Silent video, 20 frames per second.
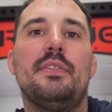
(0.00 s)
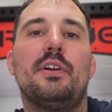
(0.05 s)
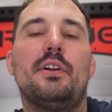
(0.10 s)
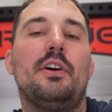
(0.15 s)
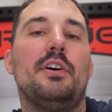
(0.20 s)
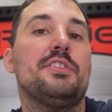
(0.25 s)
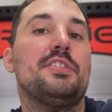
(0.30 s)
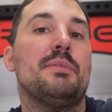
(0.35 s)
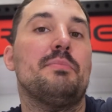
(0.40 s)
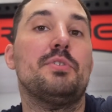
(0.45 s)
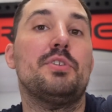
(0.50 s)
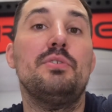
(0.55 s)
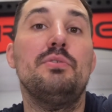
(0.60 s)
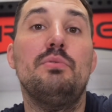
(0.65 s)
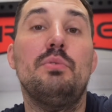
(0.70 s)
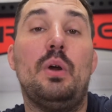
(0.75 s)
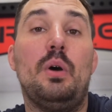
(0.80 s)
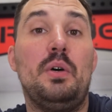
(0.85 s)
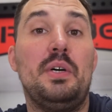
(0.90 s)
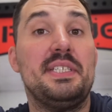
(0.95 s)
Concept 2
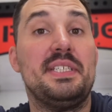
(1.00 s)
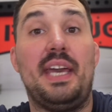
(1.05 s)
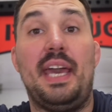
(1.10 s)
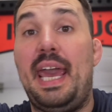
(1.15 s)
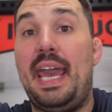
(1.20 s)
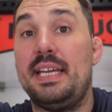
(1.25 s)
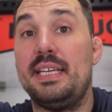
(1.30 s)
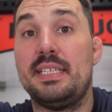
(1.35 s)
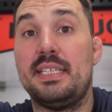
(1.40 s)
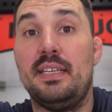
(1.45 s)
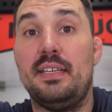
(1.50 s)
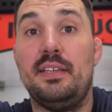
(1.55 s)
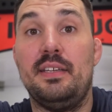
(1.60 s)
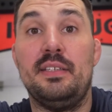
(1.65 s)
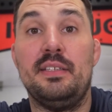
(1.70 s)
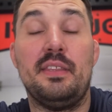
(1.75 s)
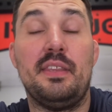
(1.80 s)
rowers are excellent.